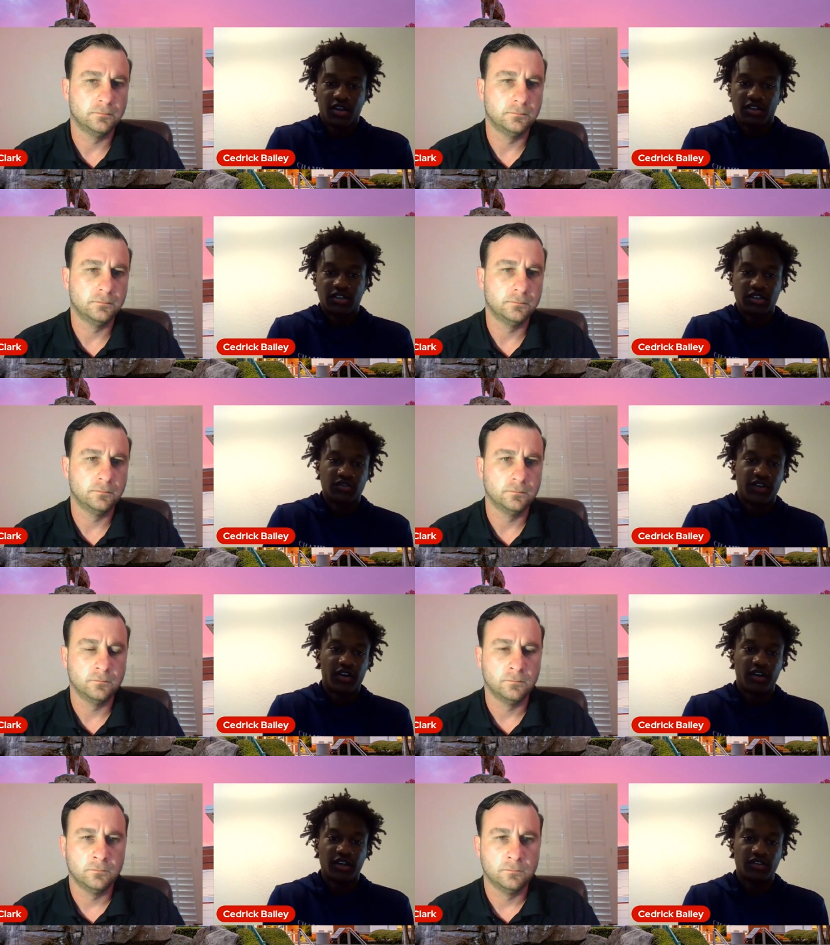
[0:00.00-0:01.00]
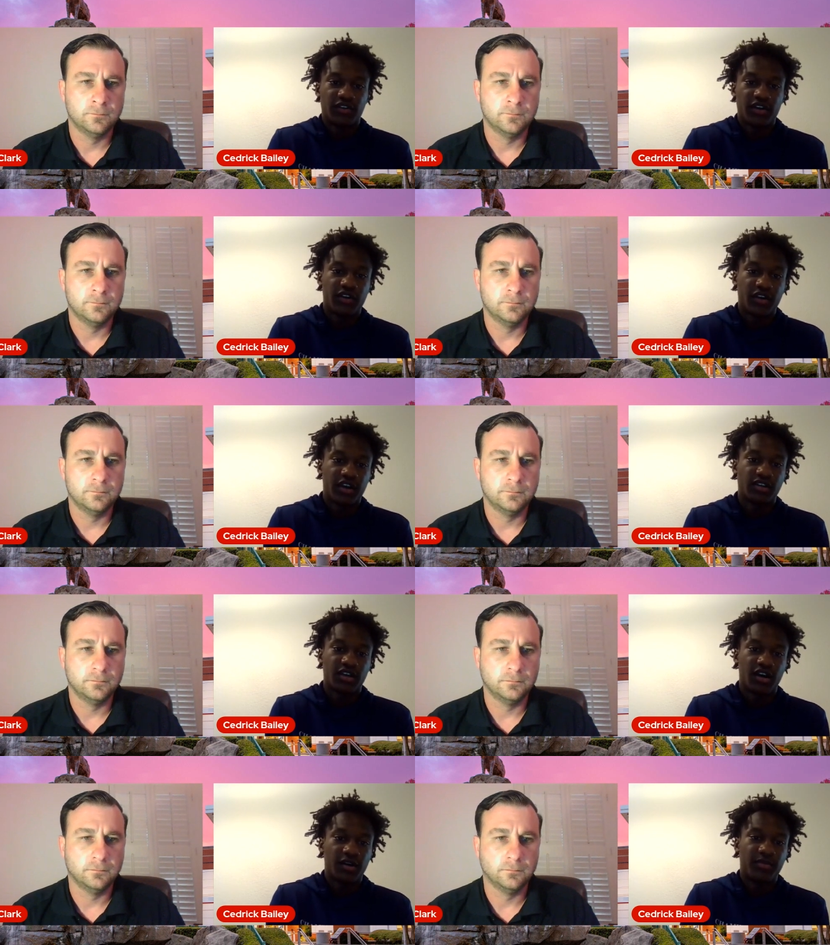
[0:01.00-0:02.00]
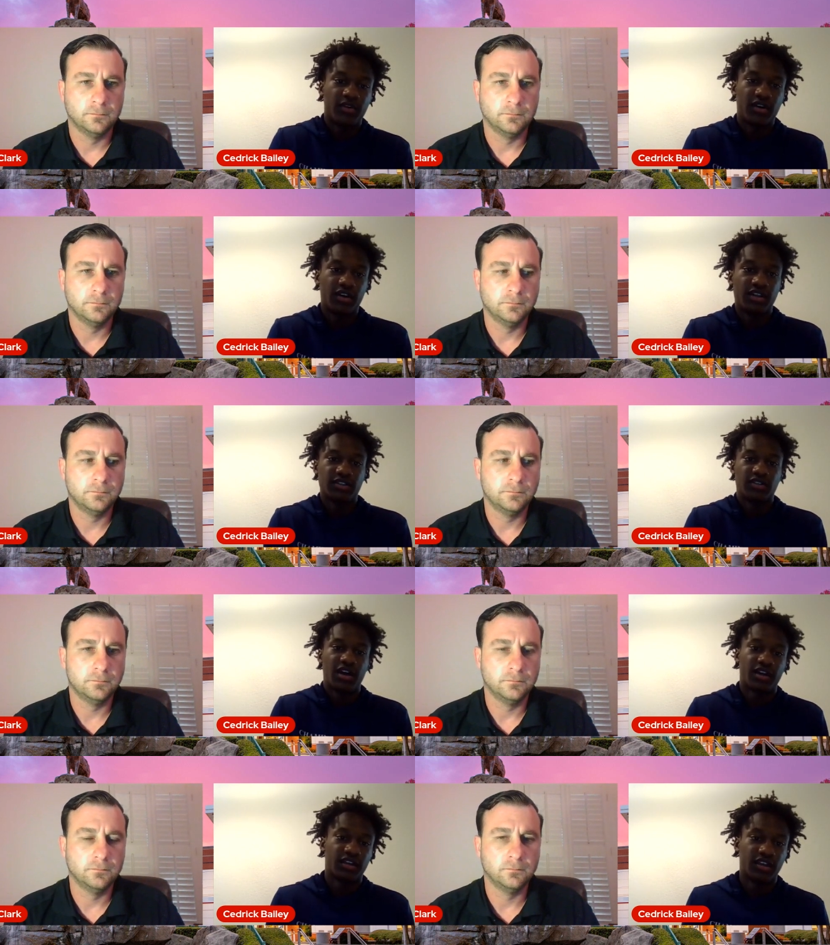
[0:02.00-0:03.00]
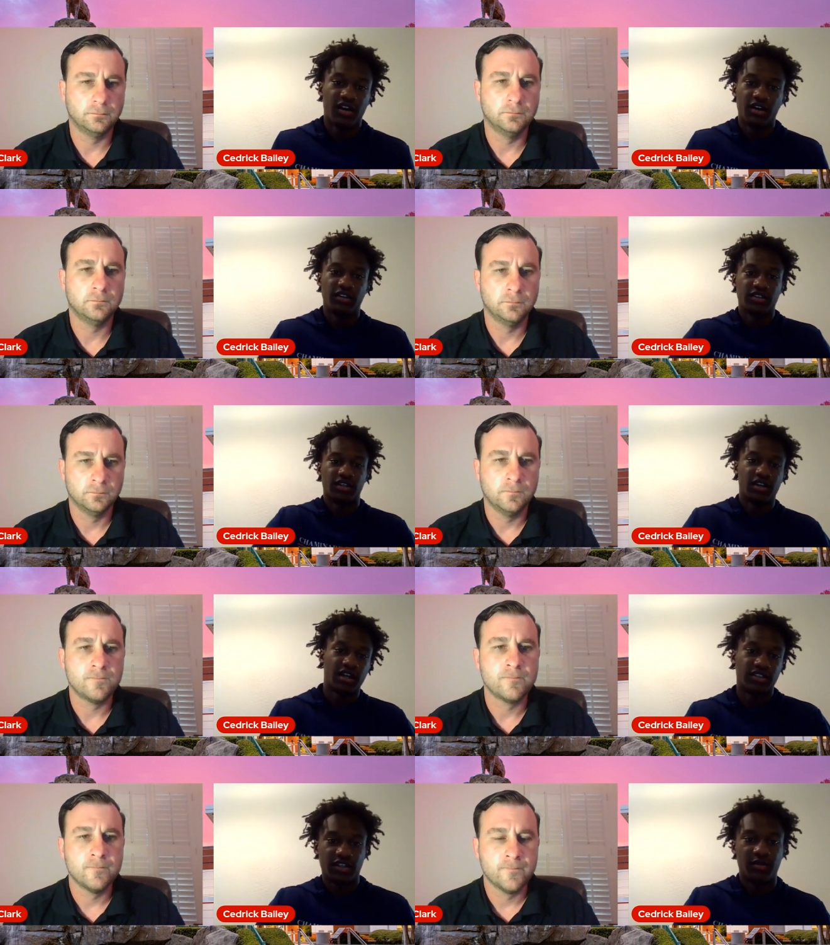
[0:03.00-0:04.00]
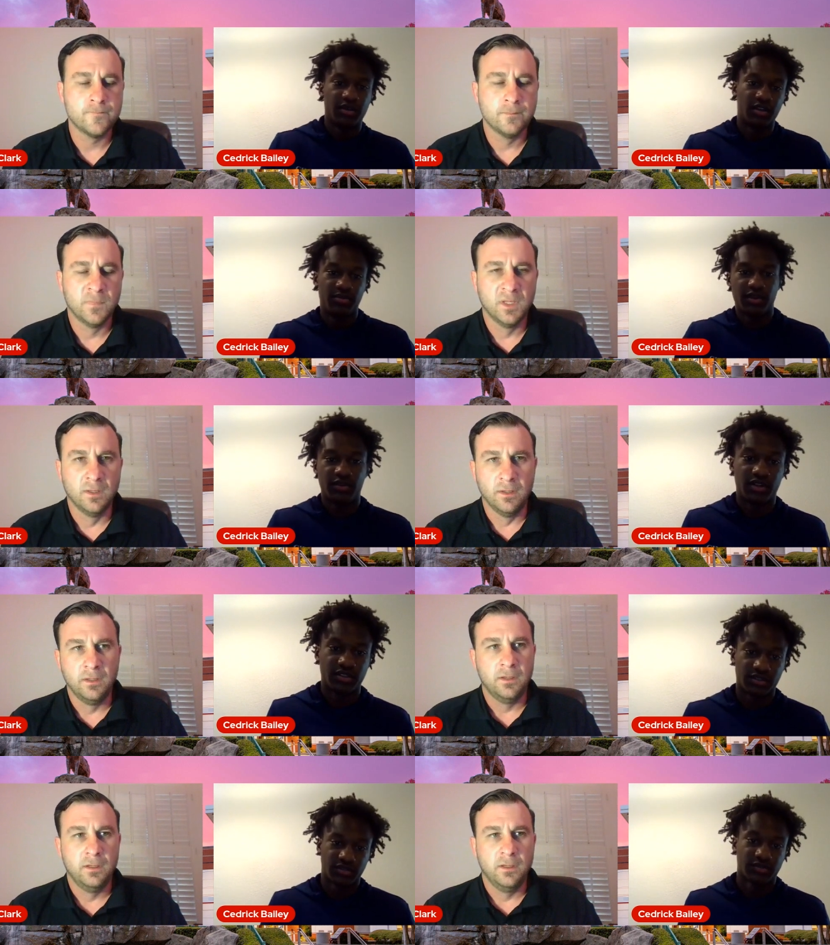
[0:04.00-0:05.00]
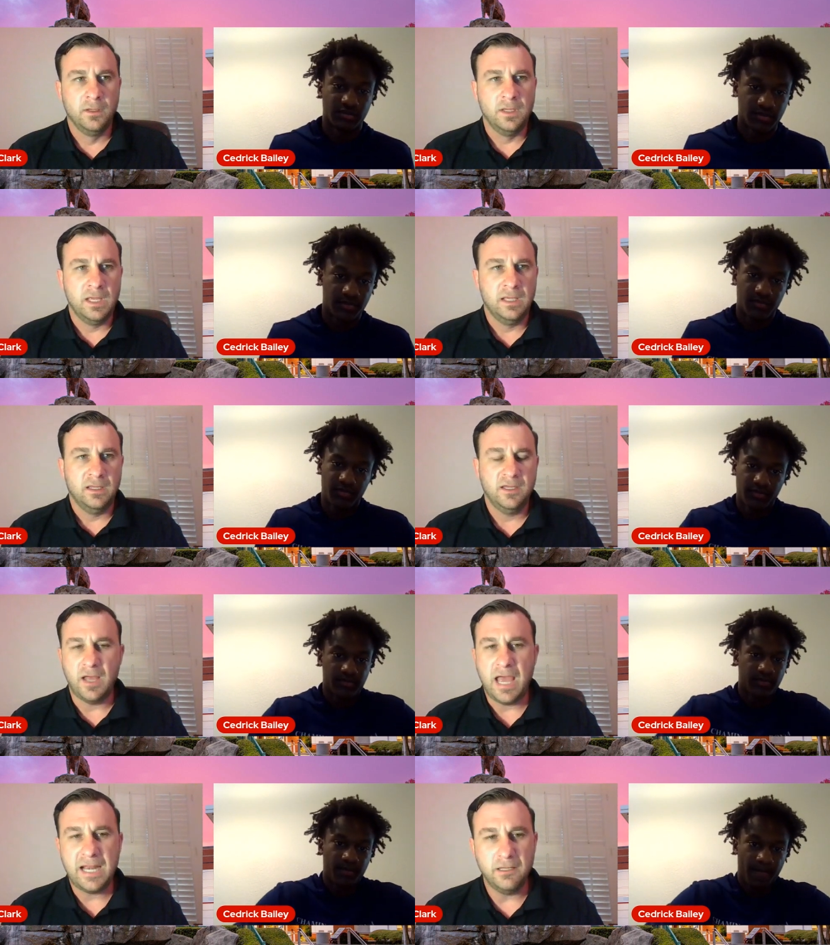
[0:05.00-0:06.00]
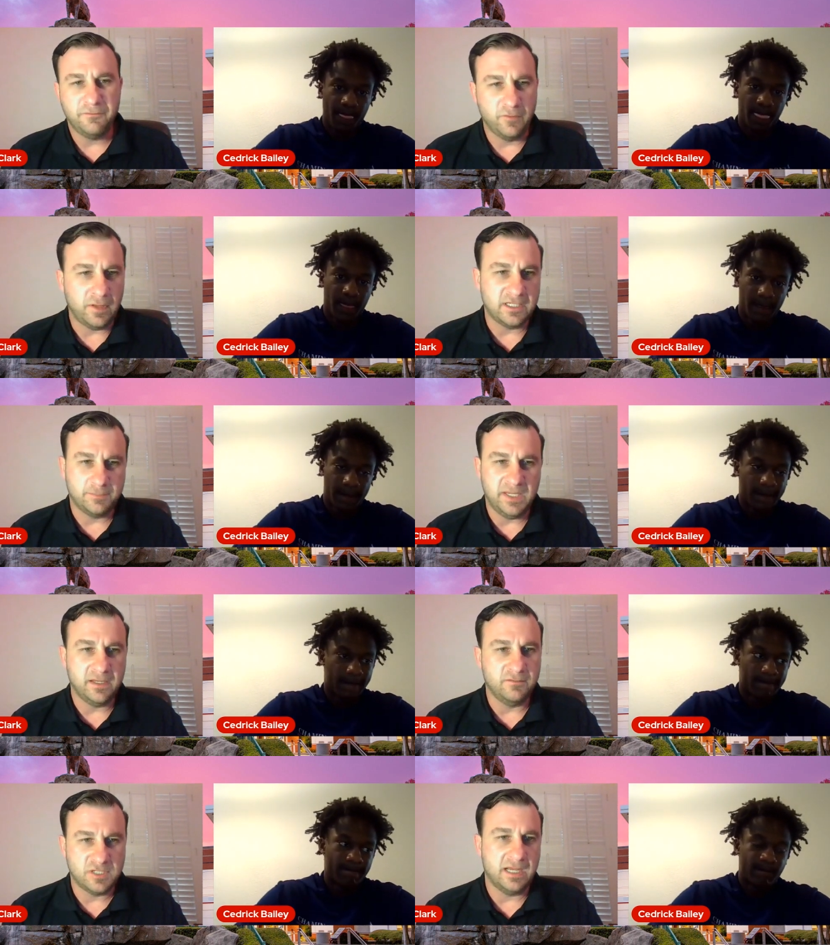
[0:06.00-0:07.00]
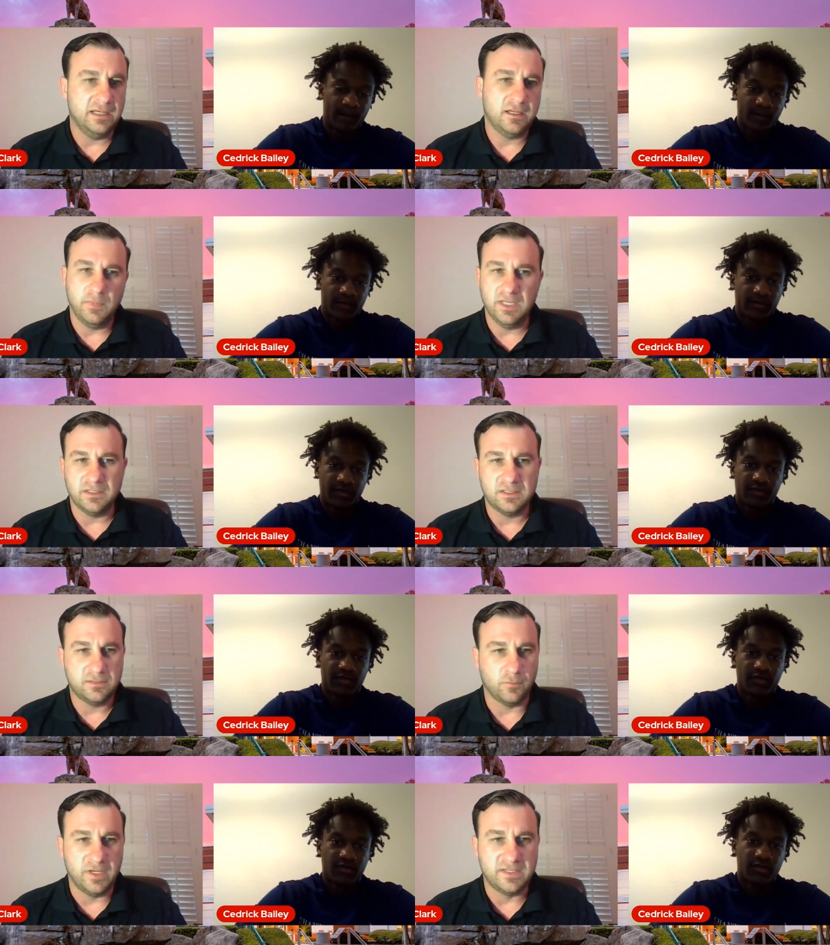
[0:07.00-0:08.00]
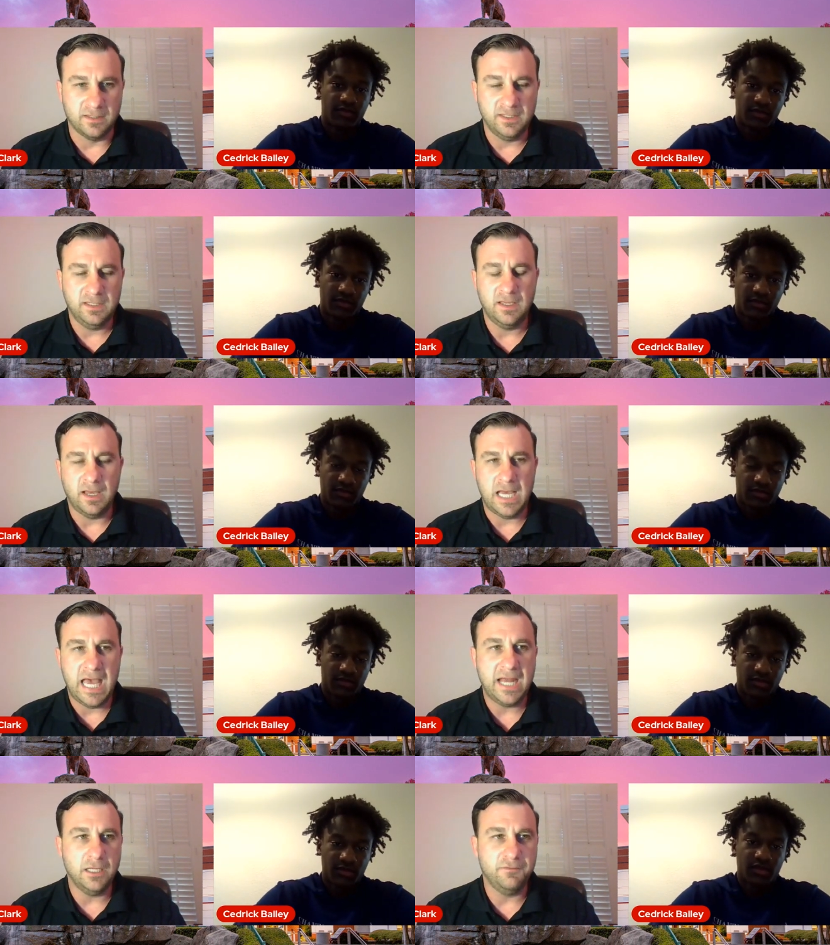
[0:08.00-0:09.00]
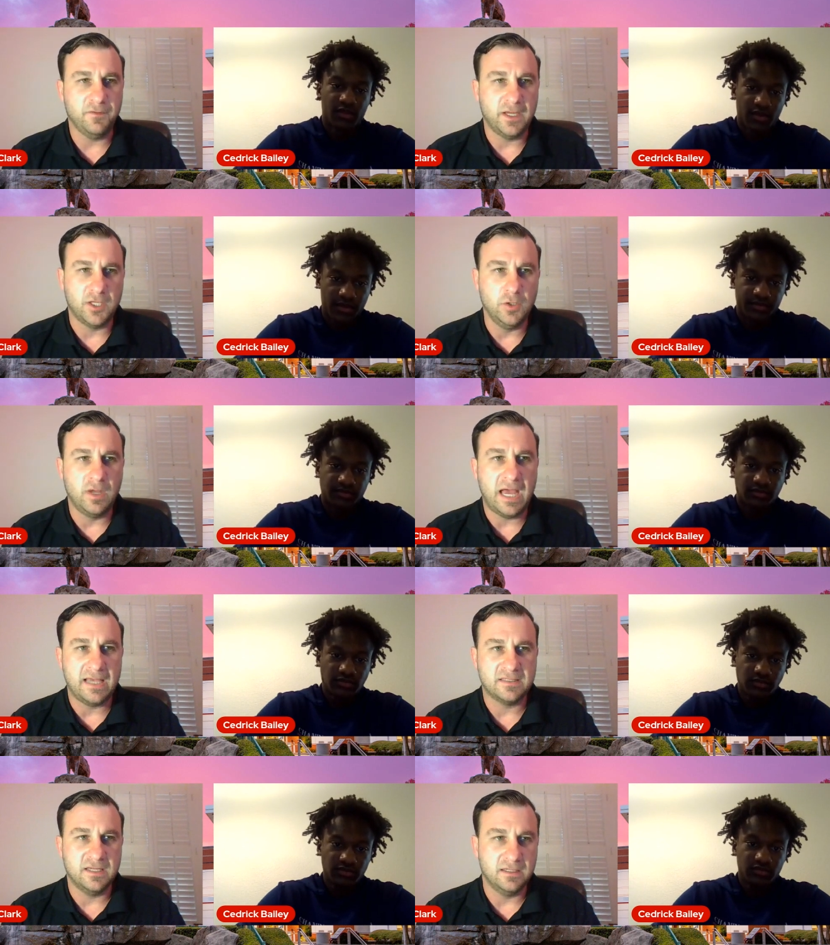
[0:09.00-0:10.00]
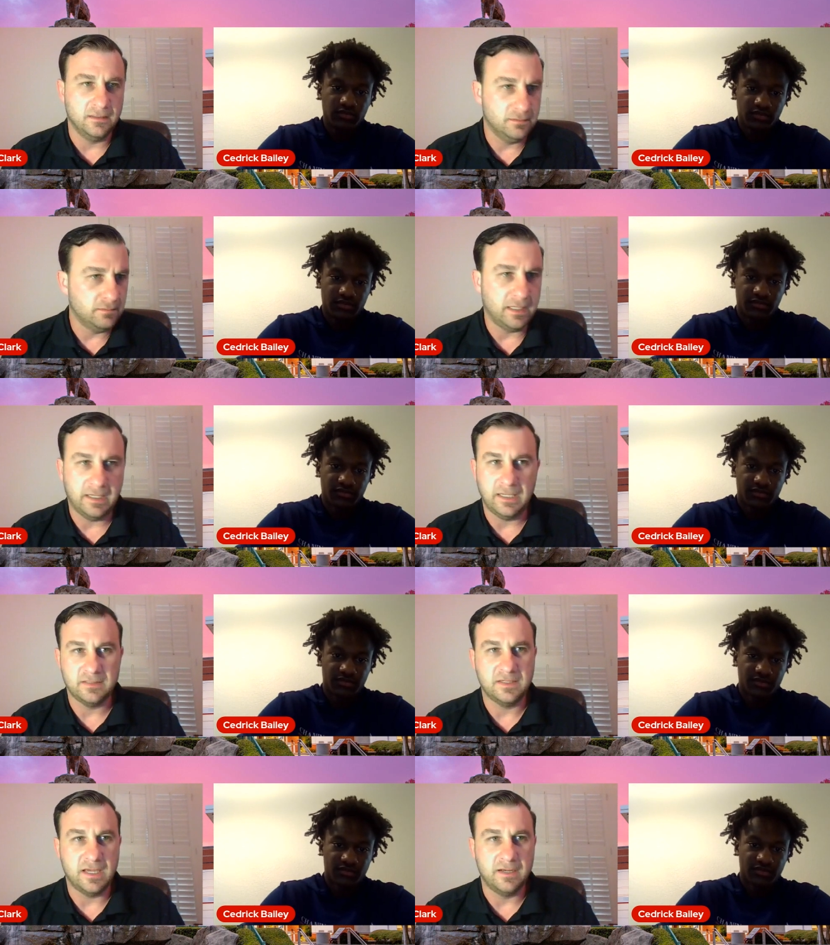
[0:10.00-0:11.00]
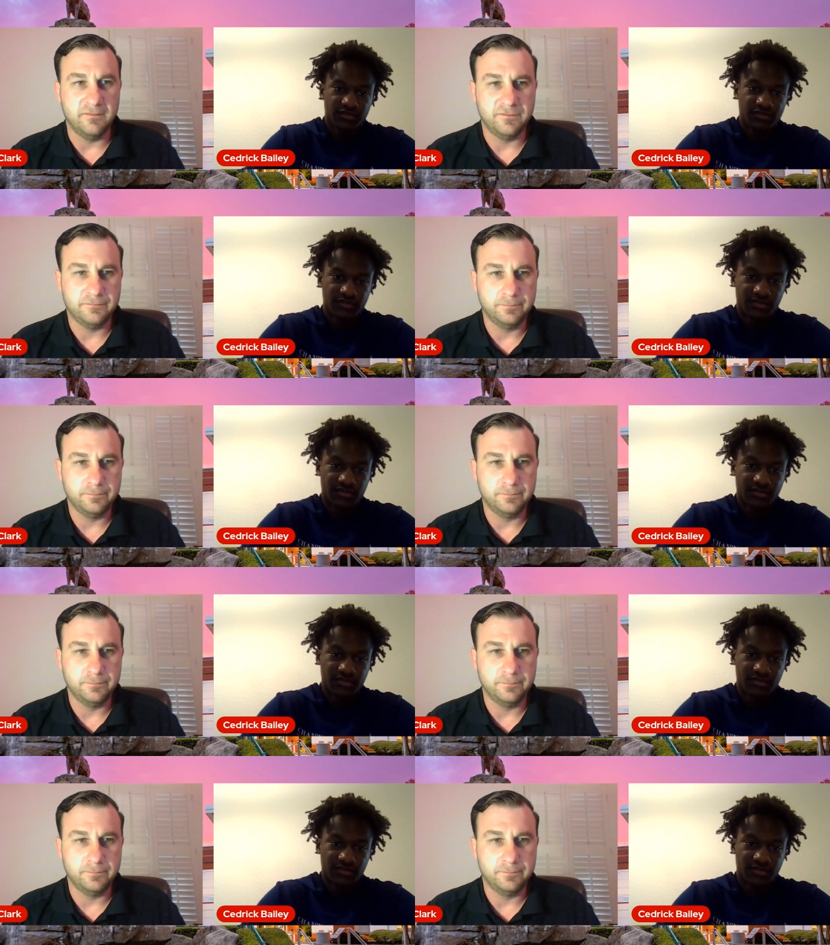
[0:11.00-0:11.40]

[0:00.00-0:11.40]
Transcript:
Speaker 1: it's, it's very it's very great to hop on early. So now I can get all these other guys to come in and play with us.
Speaker 2: You know, how do you feel like speaking of Jaden commits recently? Uh, how do you feel like you guys can, I guess, kind of